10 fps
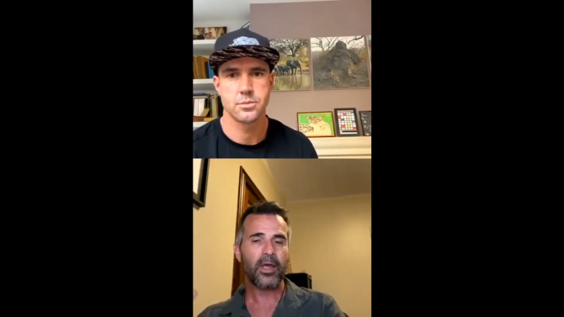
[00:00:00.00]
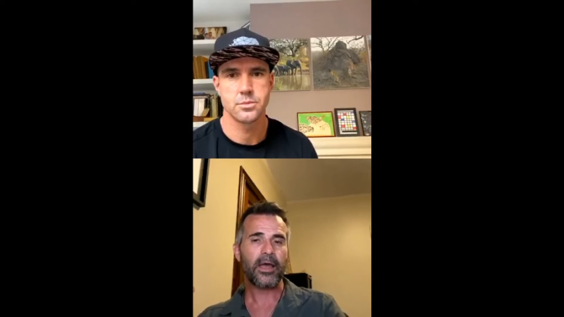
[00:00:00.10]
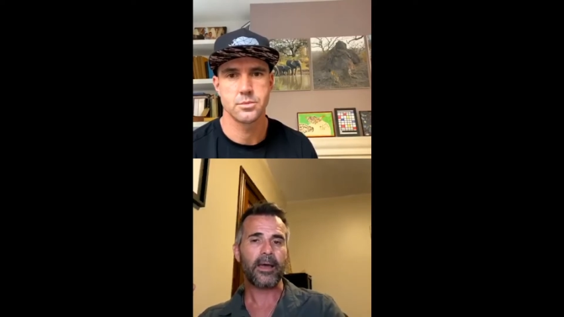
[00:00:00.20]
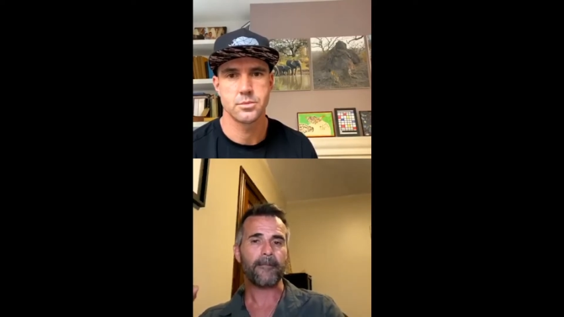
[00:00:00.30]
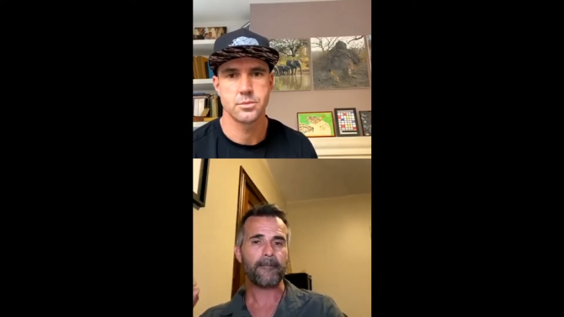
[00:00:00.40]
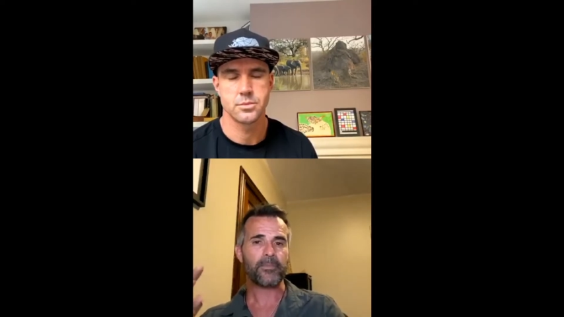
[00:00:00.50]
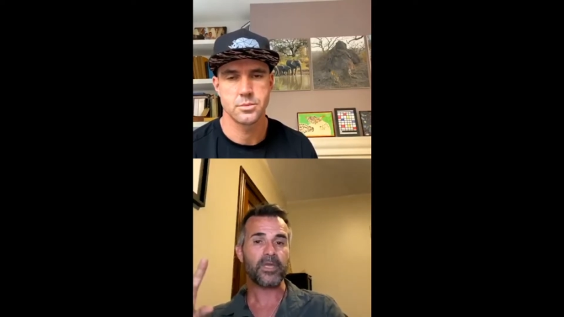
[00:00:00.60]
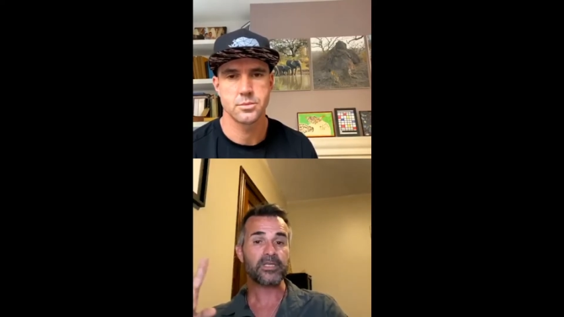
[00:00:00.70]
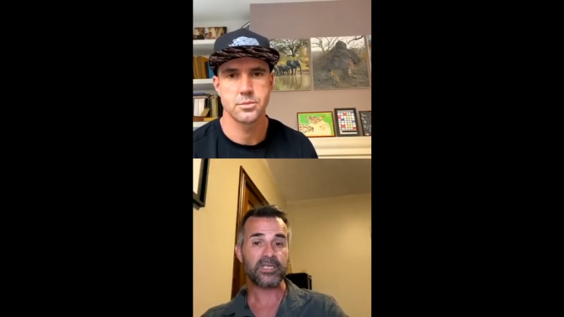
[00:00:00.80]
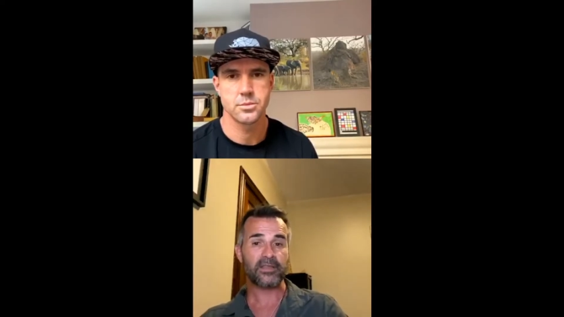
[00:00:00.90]
Speaker 1: um,
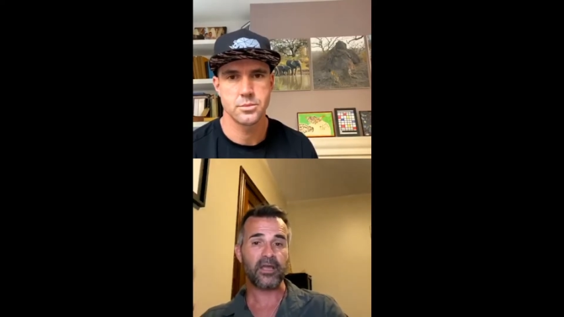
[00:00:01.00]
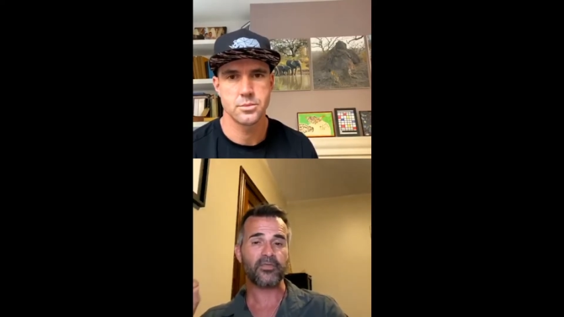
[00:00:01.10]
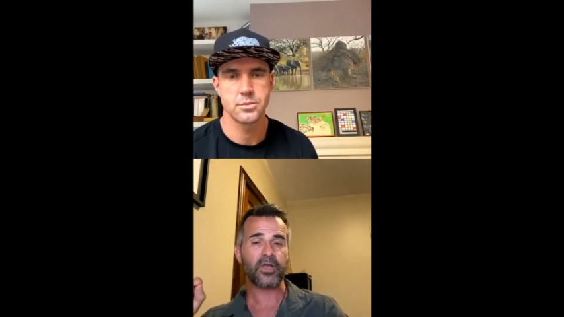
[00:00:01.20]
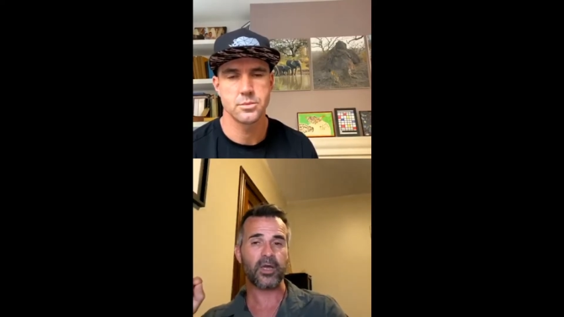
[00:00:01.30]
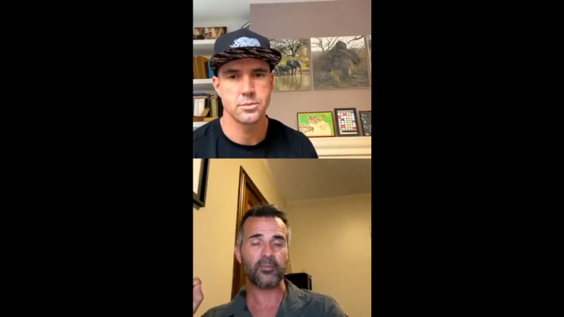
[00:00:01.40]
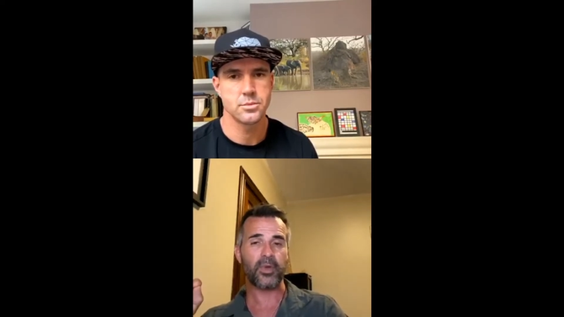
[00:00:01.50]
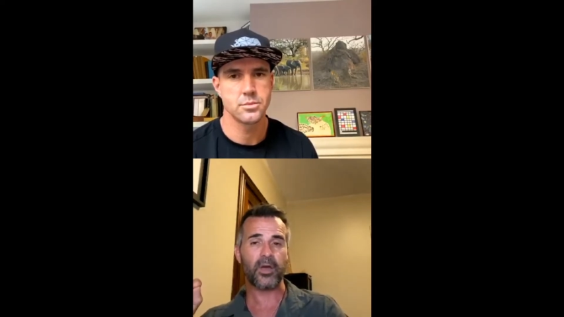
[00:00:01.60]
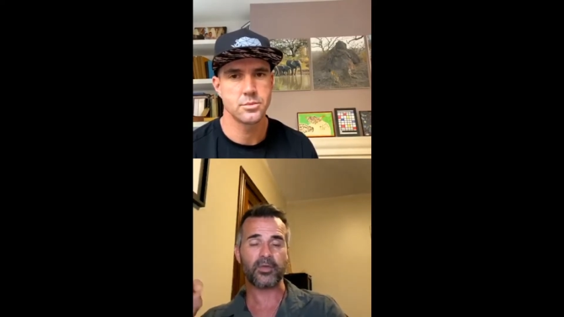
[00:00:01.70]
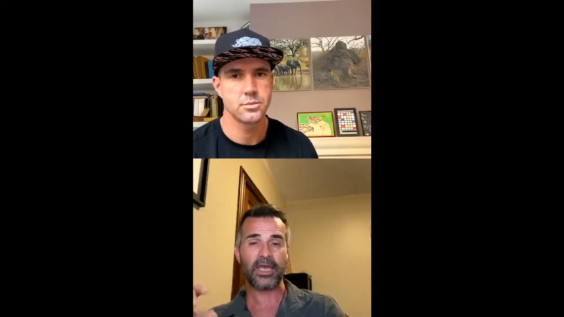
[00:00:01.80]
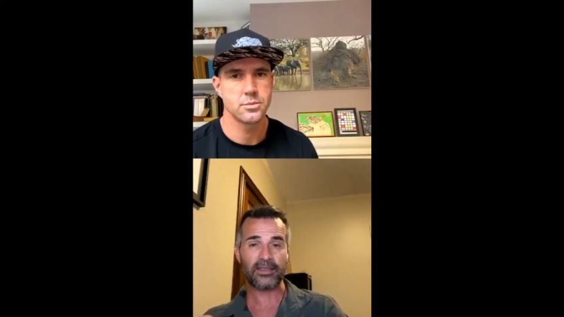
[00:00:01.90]
in South Africa, uh,
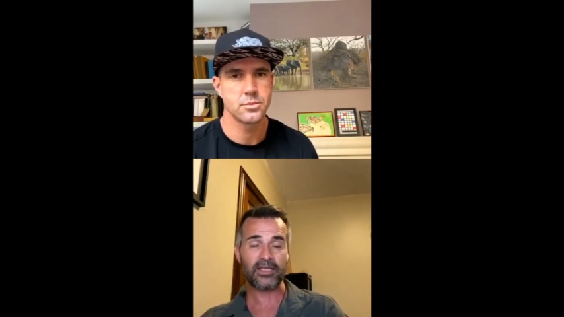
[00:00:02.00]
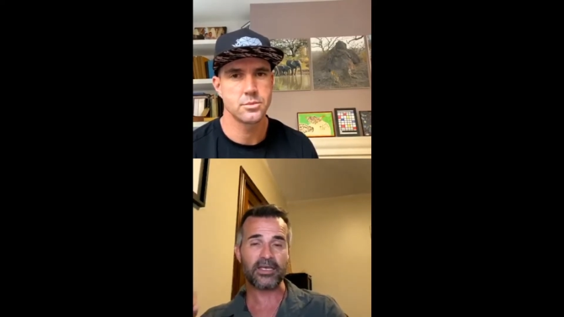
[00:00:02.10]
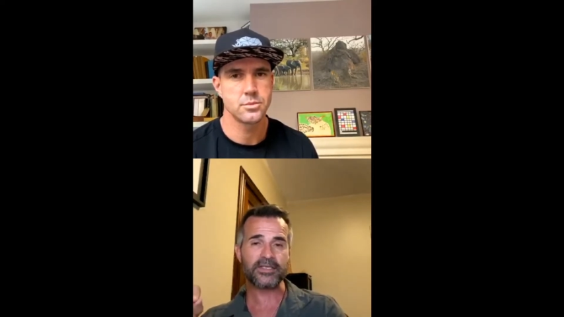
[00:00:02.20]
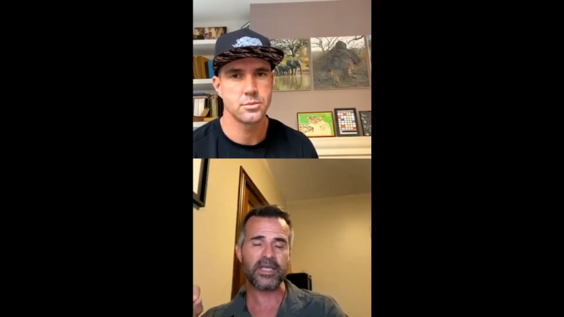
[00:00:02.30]
get this,